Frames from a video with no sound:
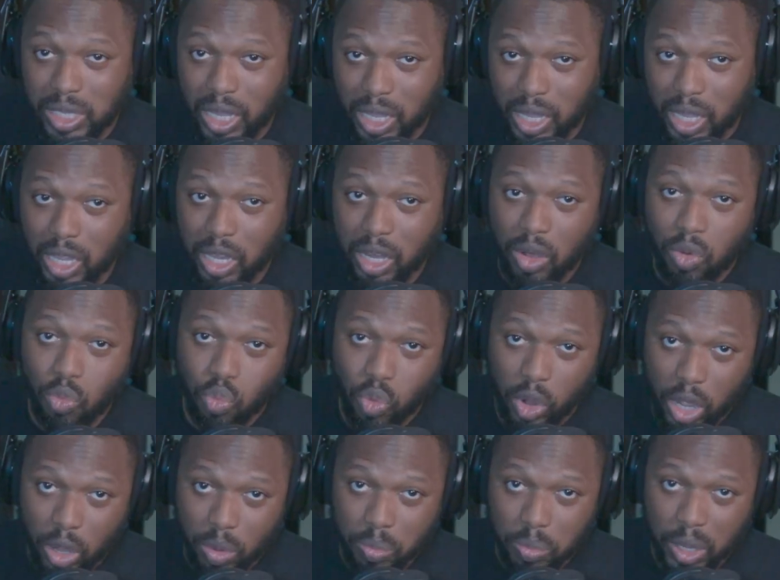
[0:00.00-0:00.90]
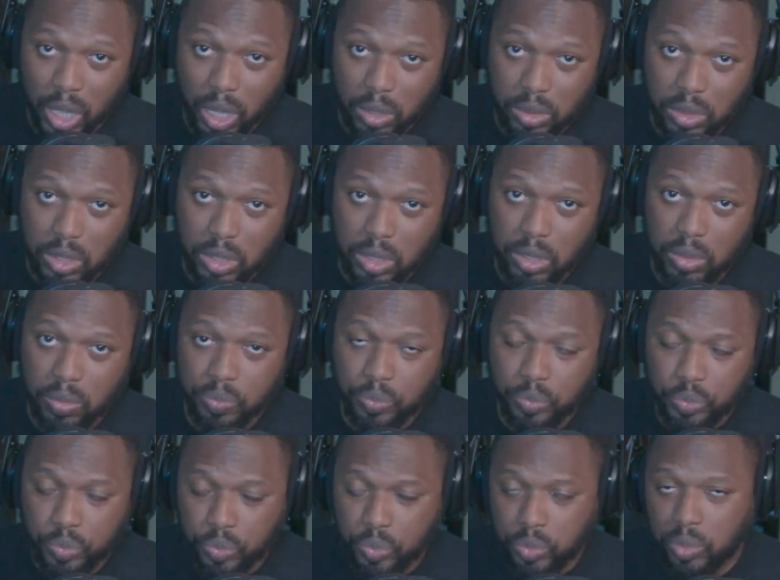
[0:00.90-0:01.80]
a second ground bounce.
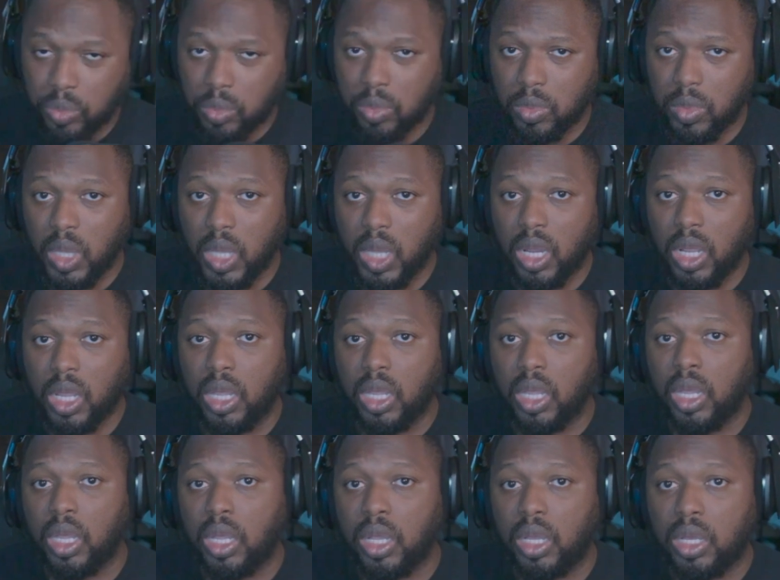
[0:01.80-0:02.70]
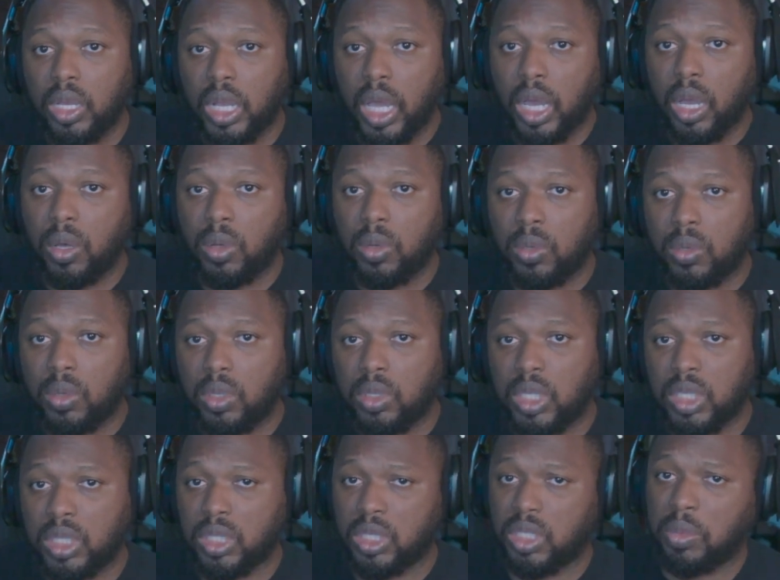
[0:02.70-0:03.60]
Now,
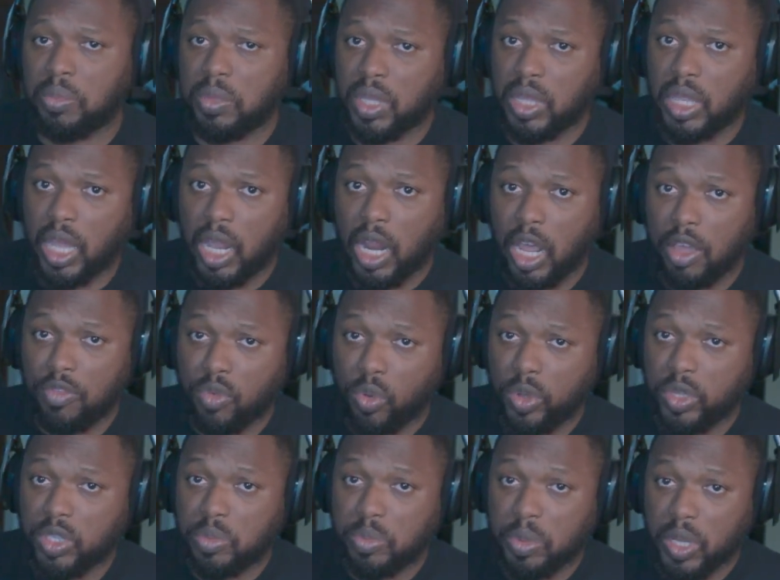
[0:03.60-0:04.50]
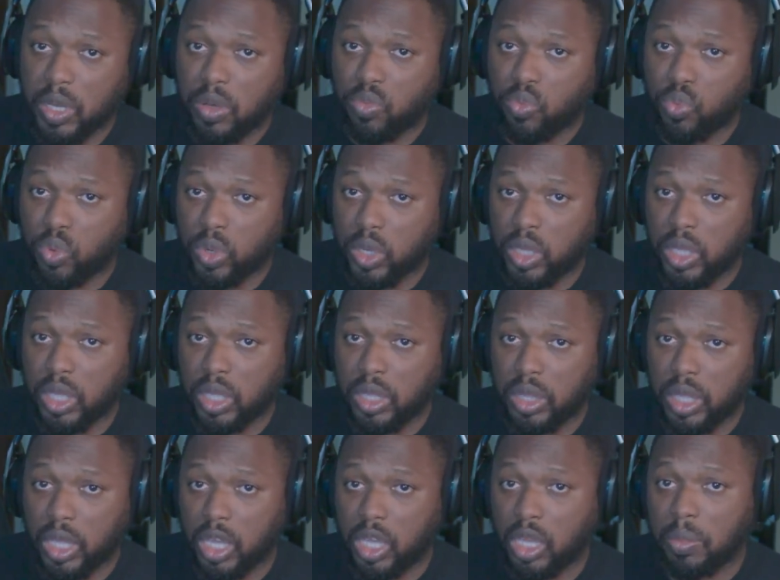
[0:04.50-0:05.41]
this is something that I've always been
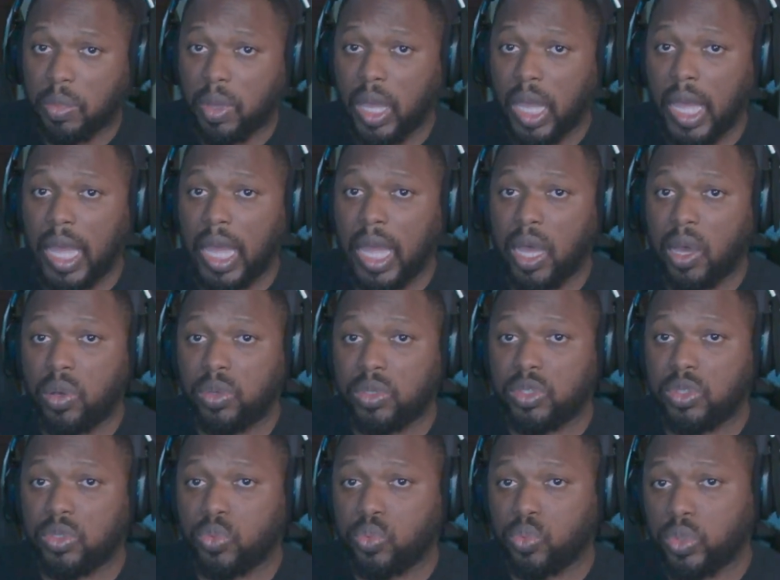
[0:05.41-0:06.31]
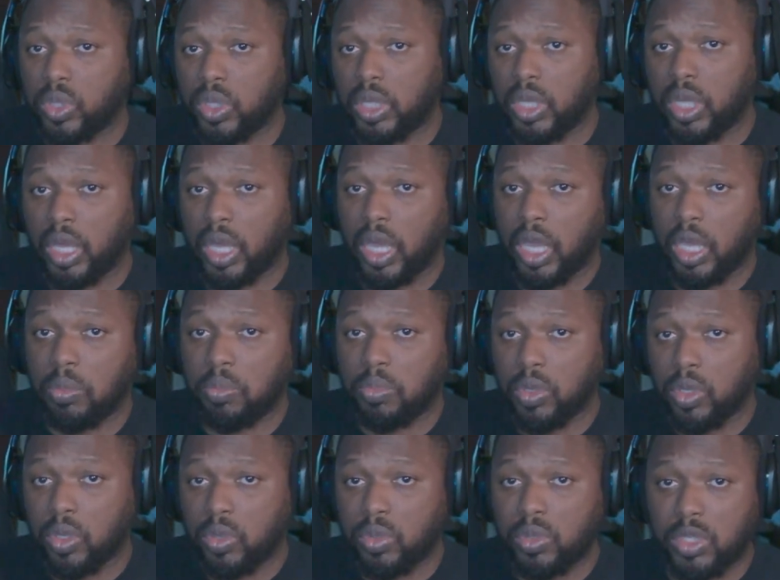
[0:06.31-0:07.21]
really thinking about how to really
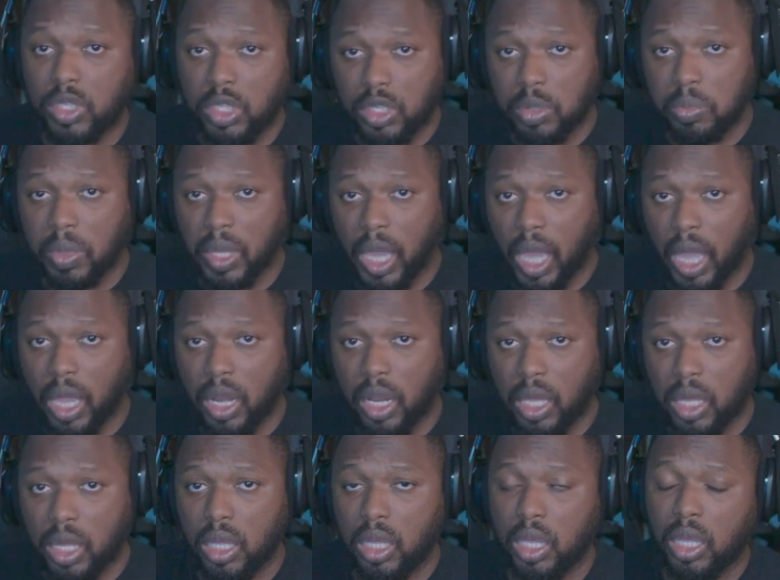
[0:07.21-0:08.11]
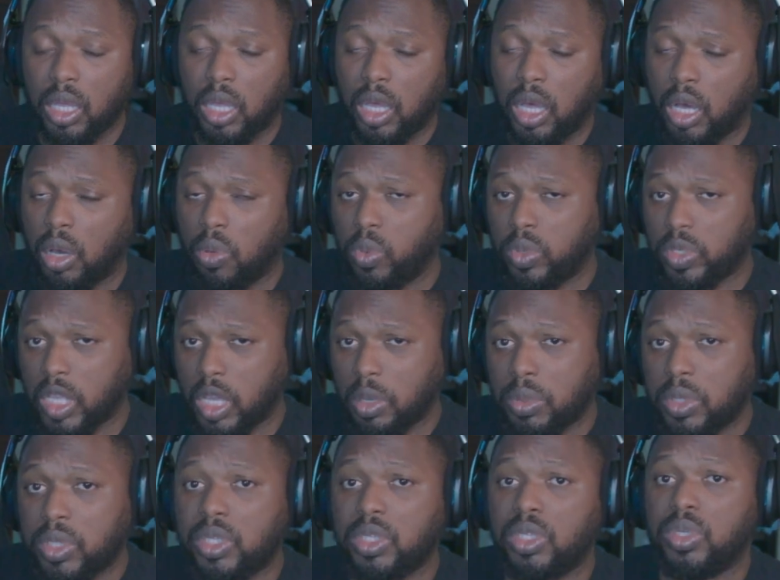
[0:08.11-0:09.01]
abuse this mechanic. I
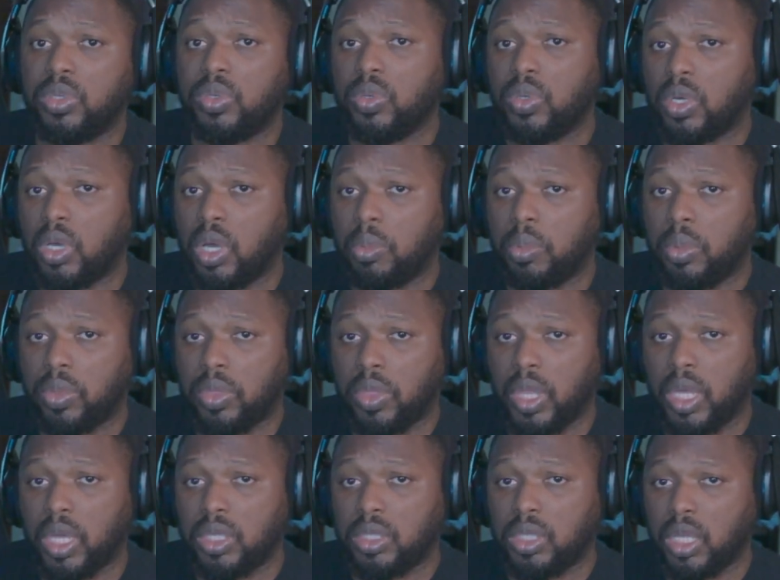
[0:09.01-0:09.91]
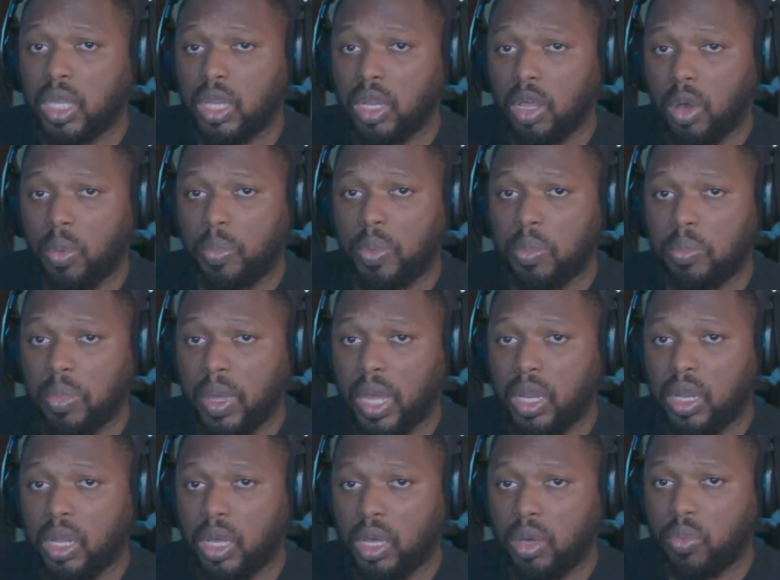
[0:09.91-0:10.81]
was able to do a couple things in open
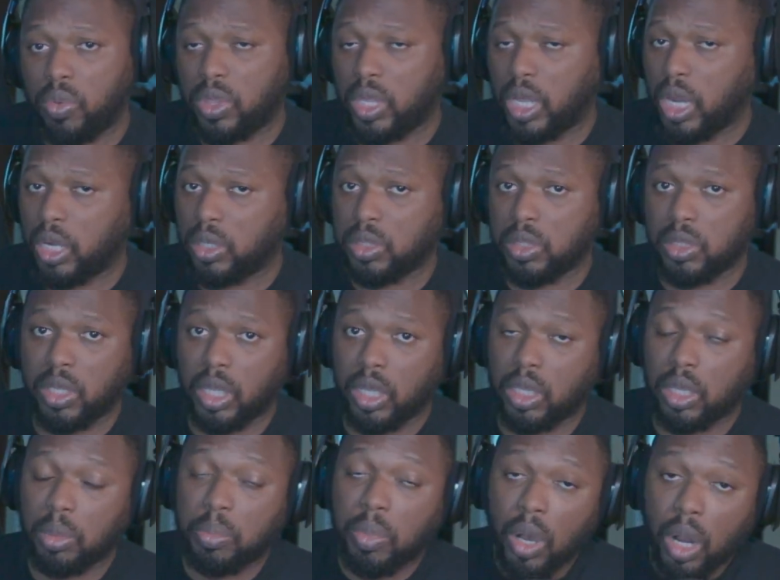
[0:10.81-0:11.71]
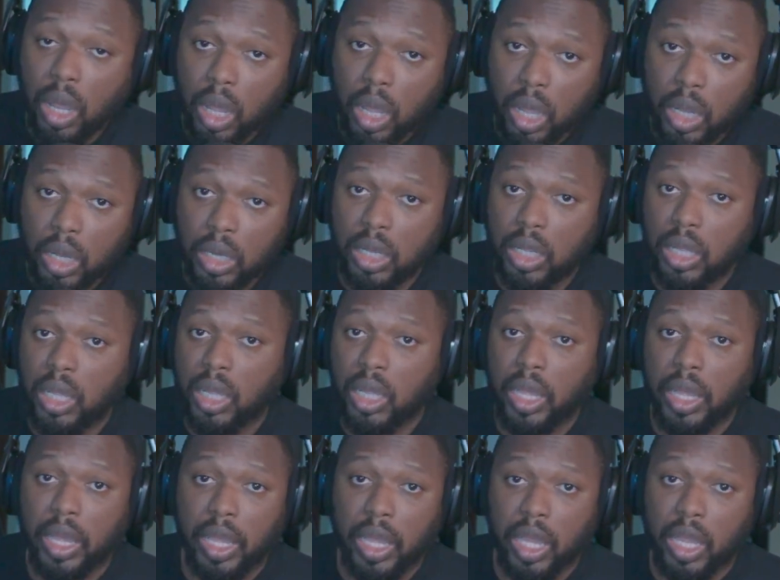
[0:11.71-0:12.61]
beta with characters like LeBron
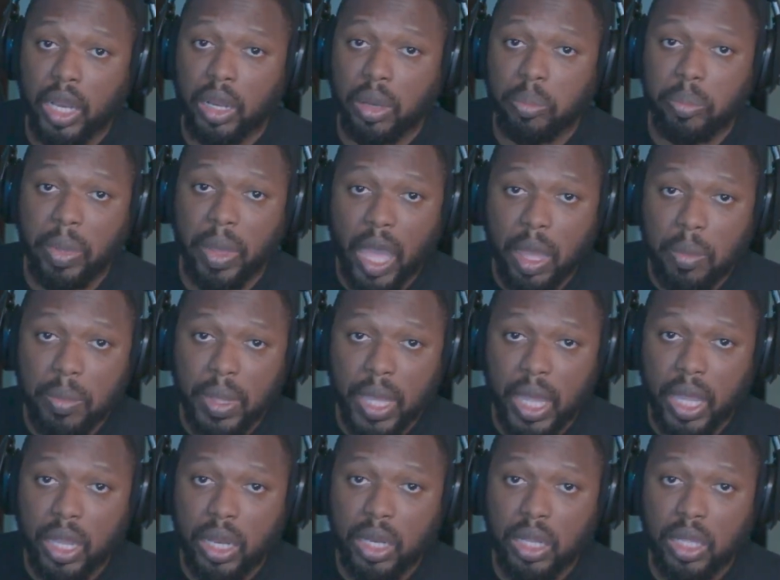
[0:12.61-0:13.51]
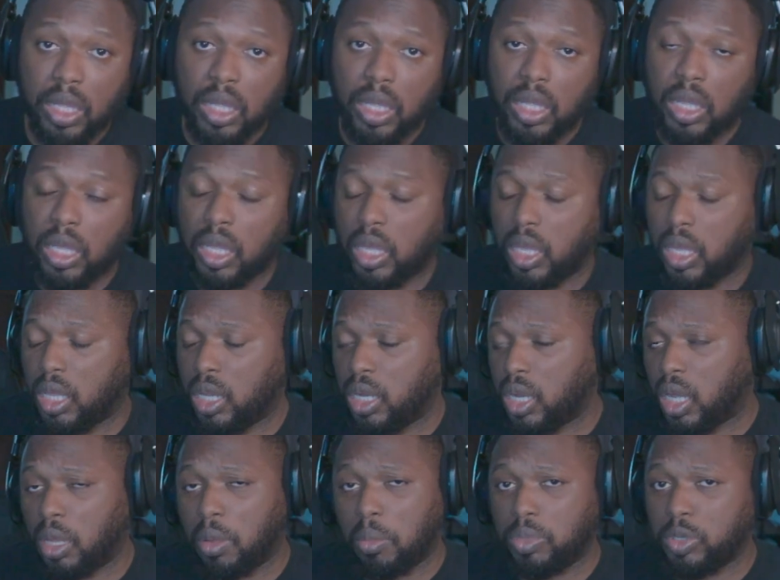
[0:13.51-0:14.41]
and Batman,
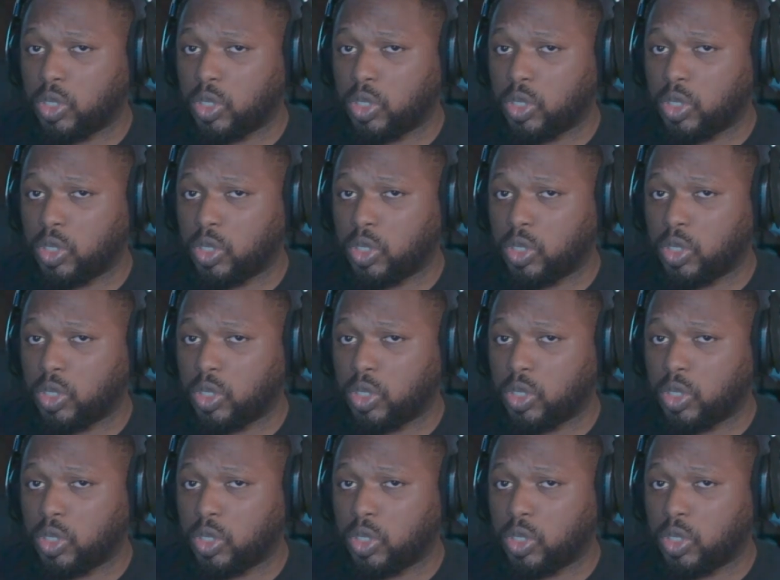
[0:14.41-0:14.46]
and